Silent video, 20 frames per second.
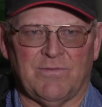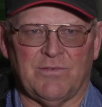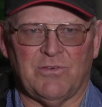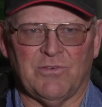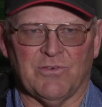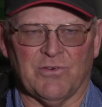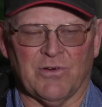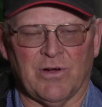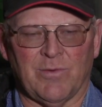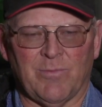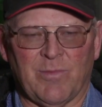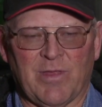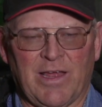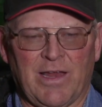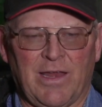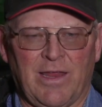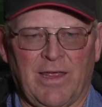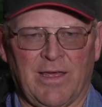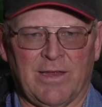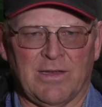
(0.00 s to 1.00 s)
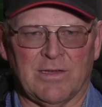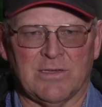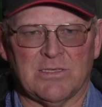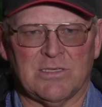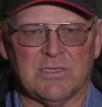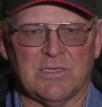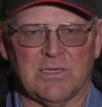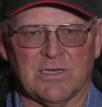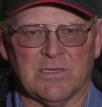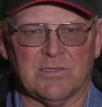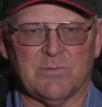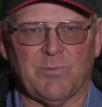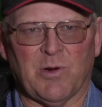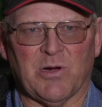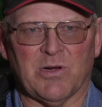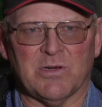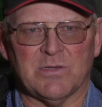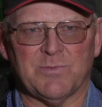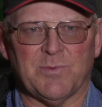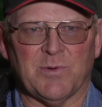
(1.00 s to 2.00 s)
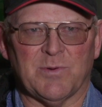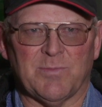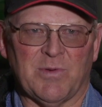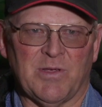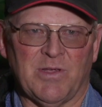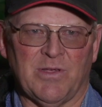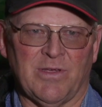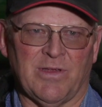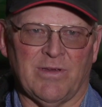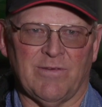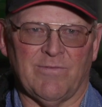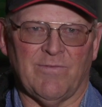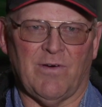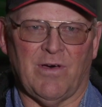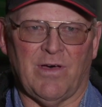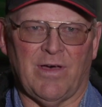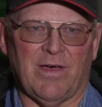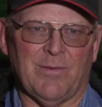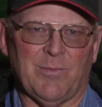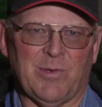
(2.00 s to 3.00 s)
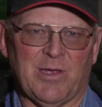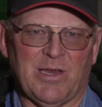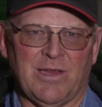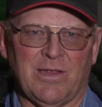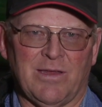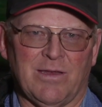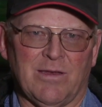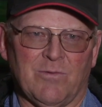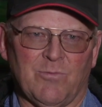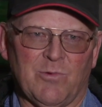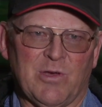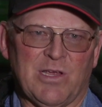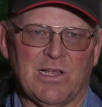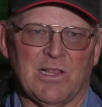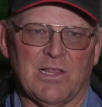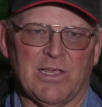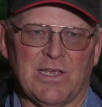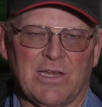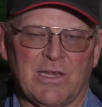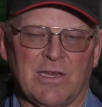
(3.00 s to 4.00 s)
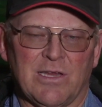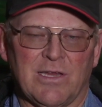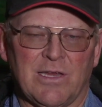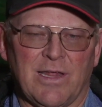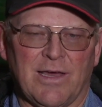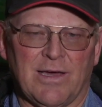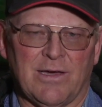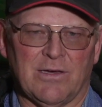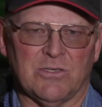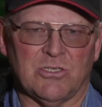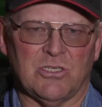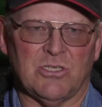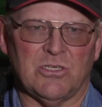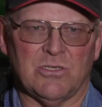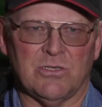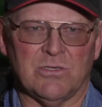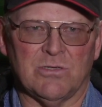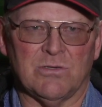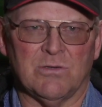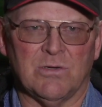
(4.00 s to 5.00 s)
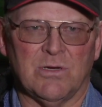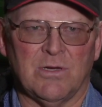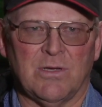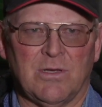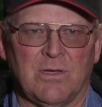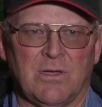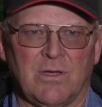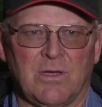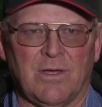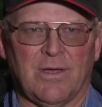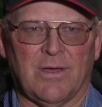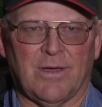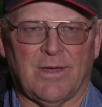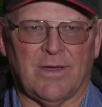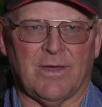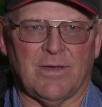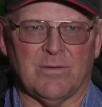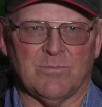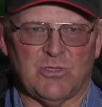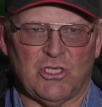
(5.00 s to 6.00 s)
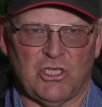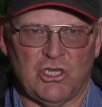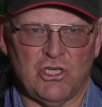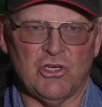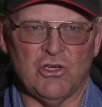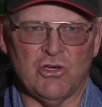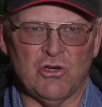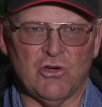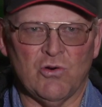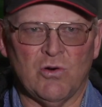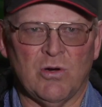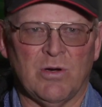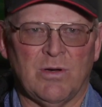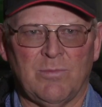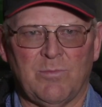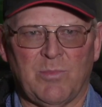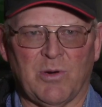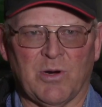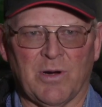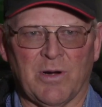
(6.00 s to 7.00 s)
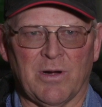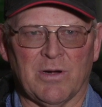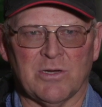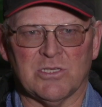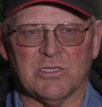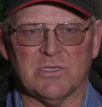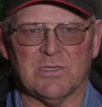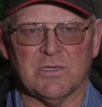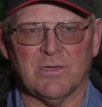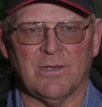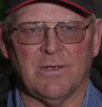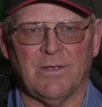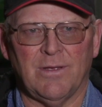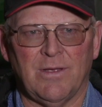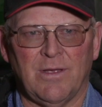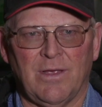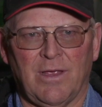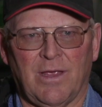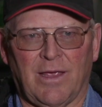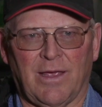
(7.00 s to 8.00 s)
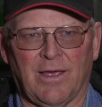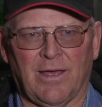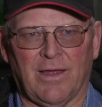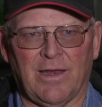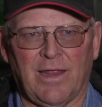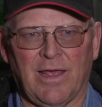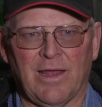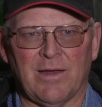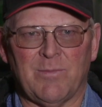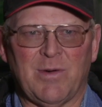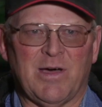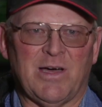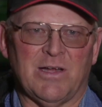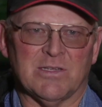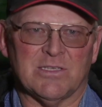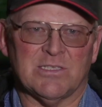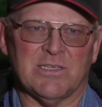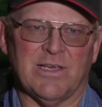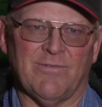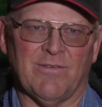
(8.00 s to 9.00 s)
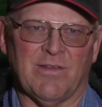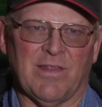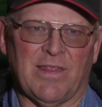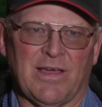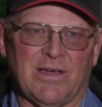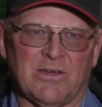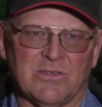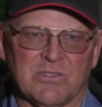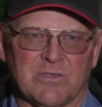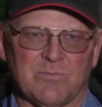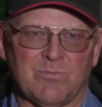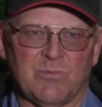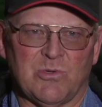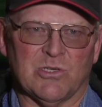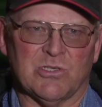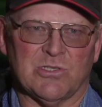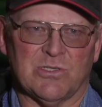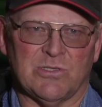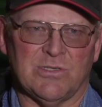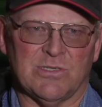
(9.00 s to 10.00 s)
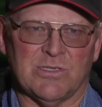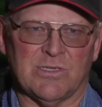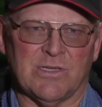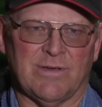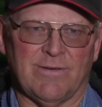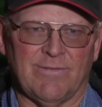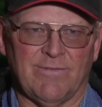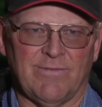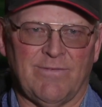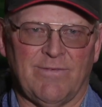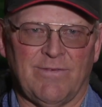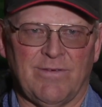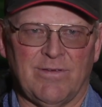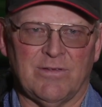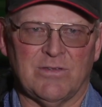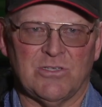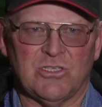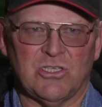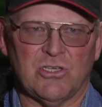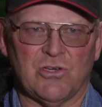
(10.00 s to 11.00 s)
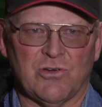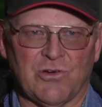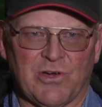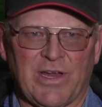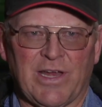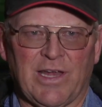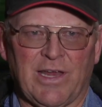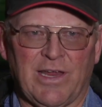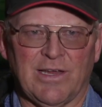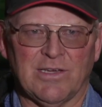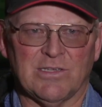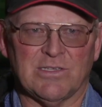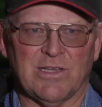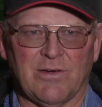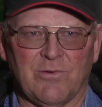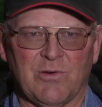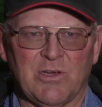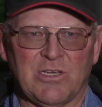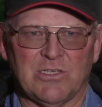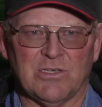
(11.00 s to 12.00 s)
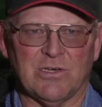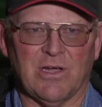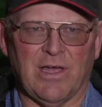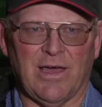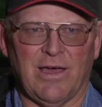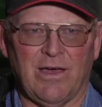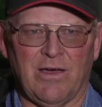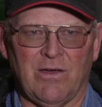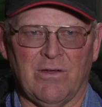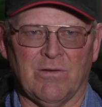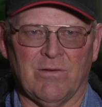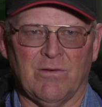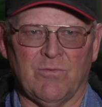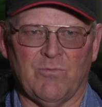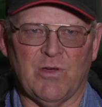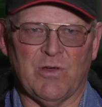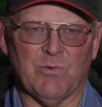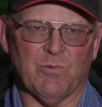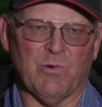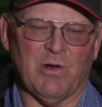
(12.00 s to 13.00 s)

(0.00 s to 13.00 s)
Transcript: durum that had 6 parts per million vom in it, and we cleaned it down to 2 parts and had about 7,000 bushels of screenings that we took out. We